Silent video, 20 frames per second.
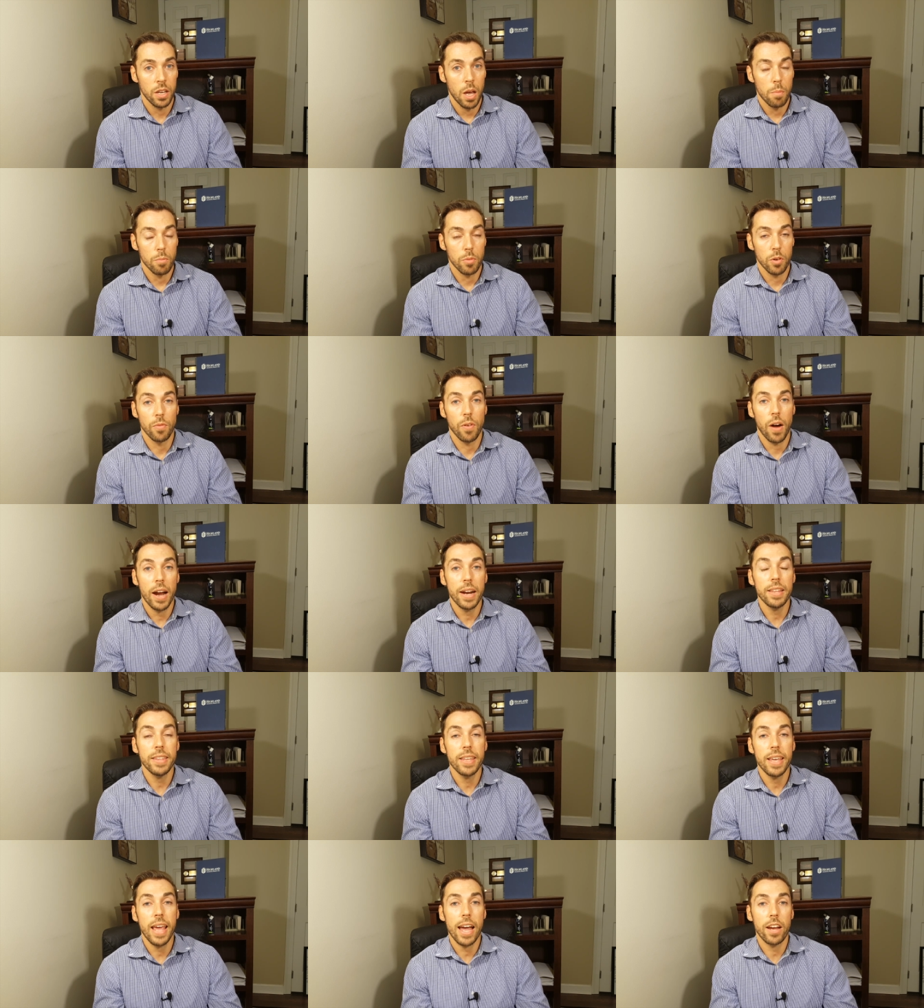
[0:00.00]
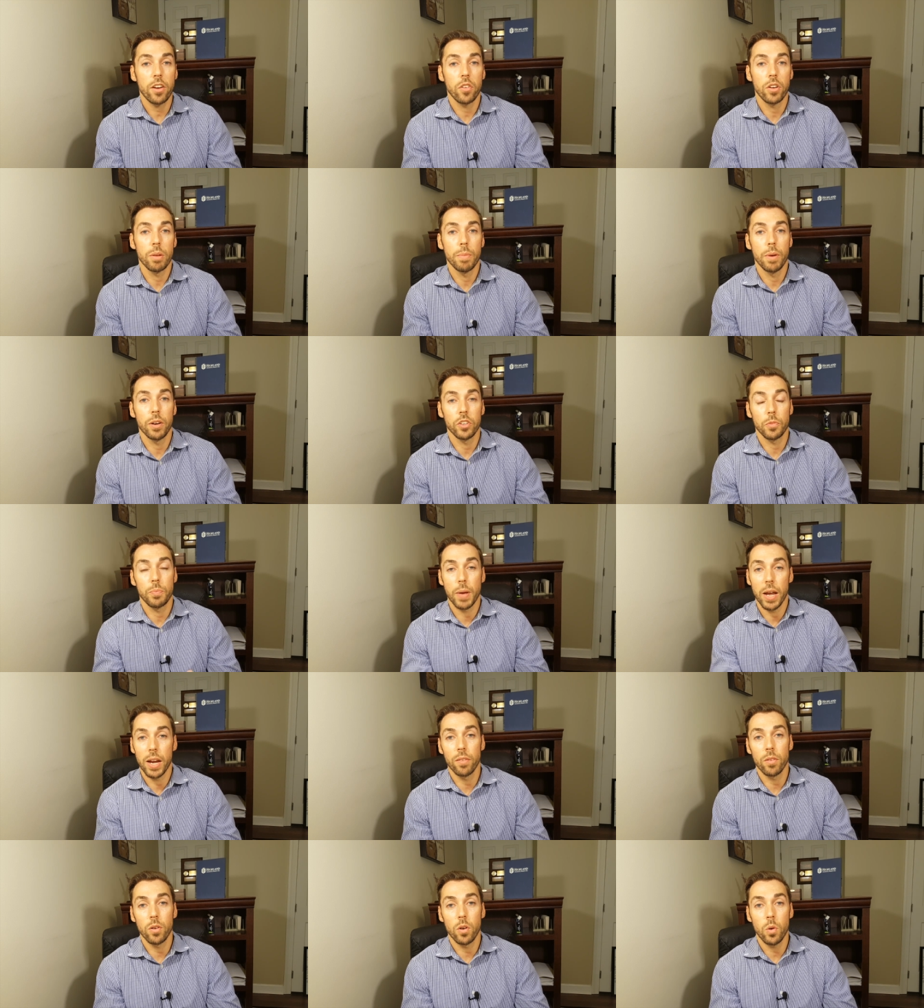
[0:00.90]
providing the accurate amount of
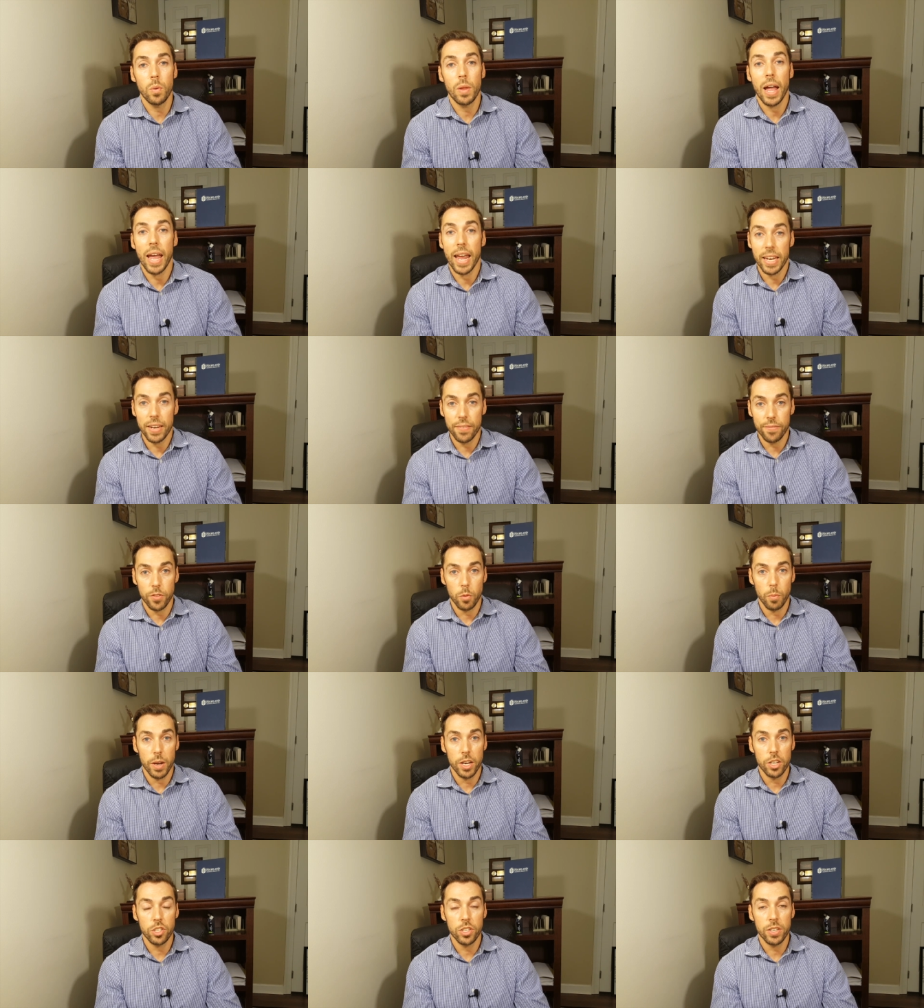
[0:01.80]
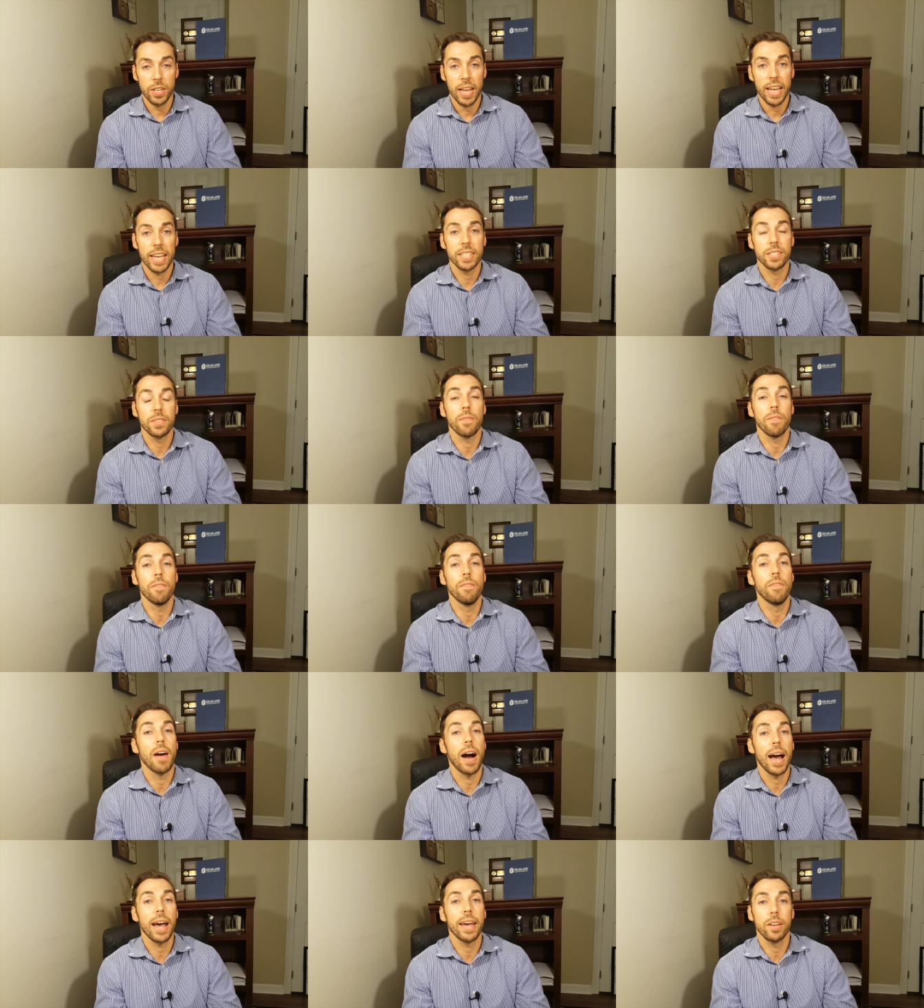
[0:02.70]
payroll and information is
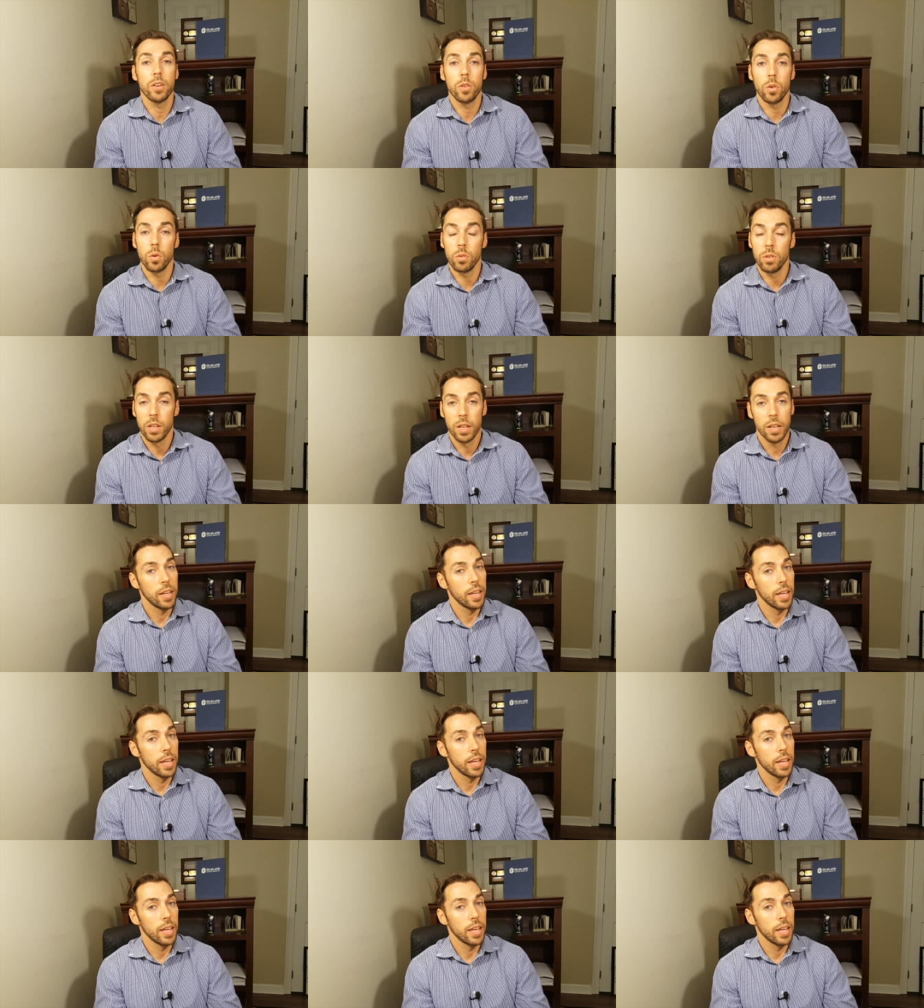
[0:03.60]
vital